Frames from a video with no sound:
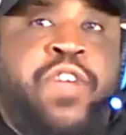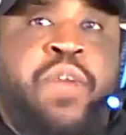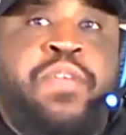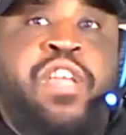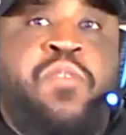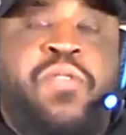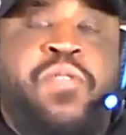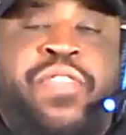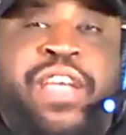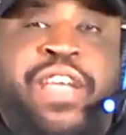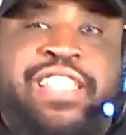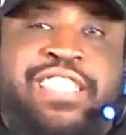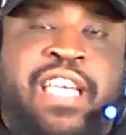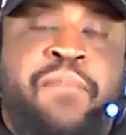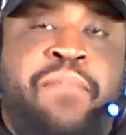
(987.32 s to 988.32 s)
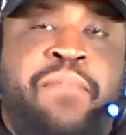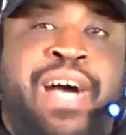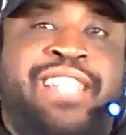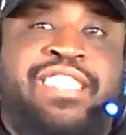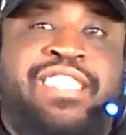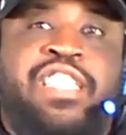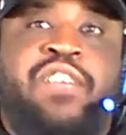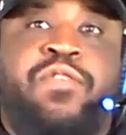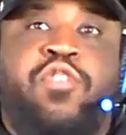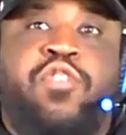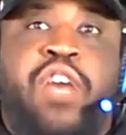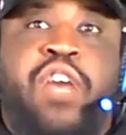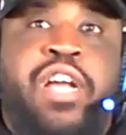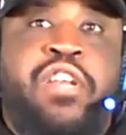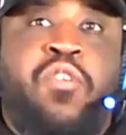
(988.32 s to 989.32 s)
coming in with that same mindset of
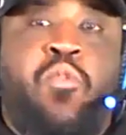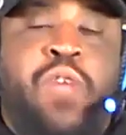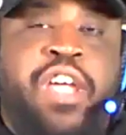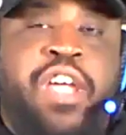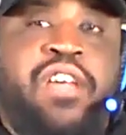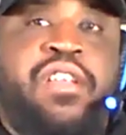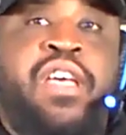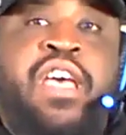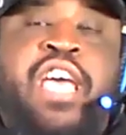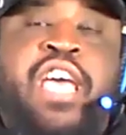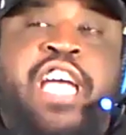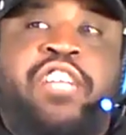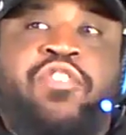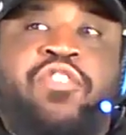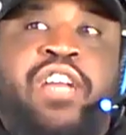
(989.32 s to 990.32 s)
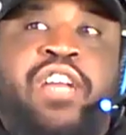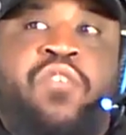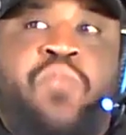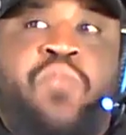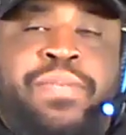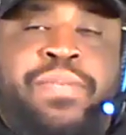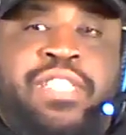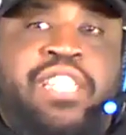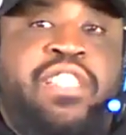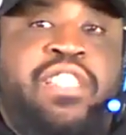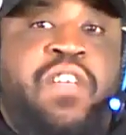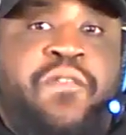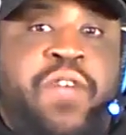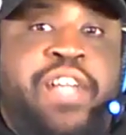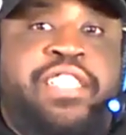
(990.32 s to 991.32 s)
trying to win and try to represent
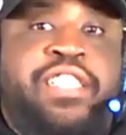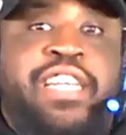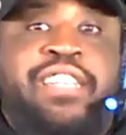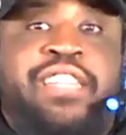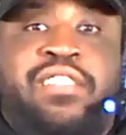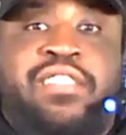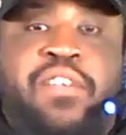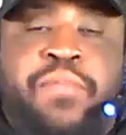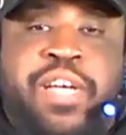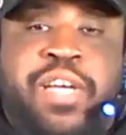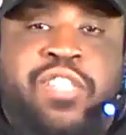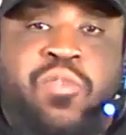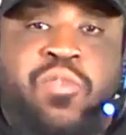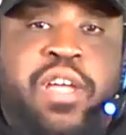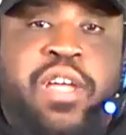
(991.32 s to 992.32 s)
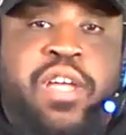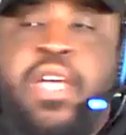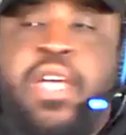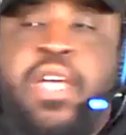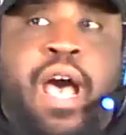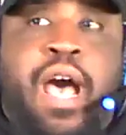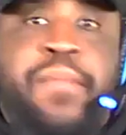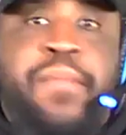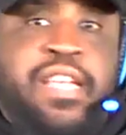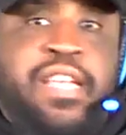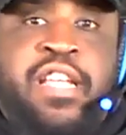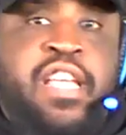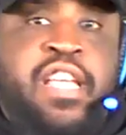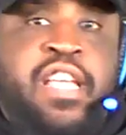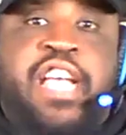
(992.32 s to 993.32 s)
their franchises the best way. I mean,
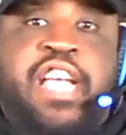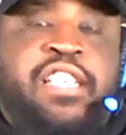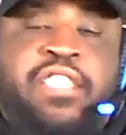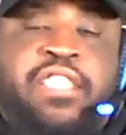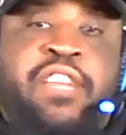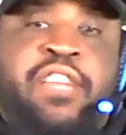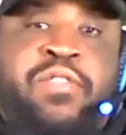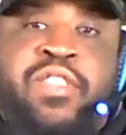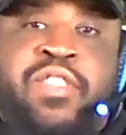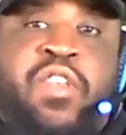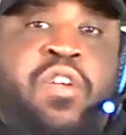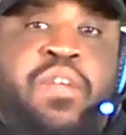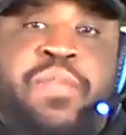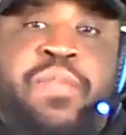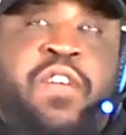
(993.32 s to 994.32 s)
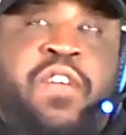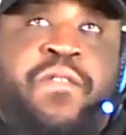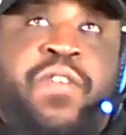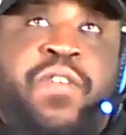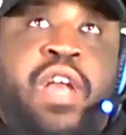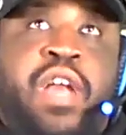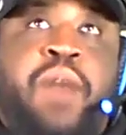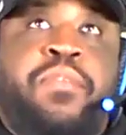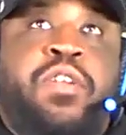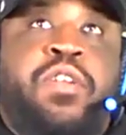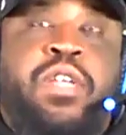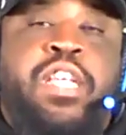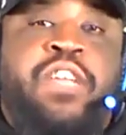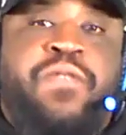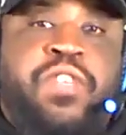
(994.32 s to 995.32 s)
it was going to be a phenomenal
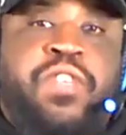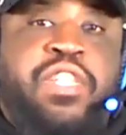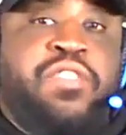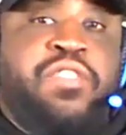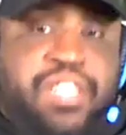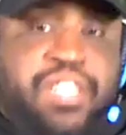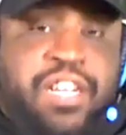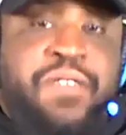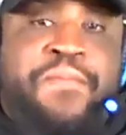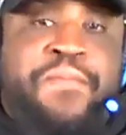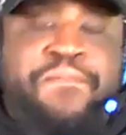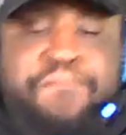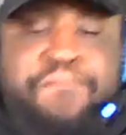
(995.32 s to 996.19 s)
league for years to come.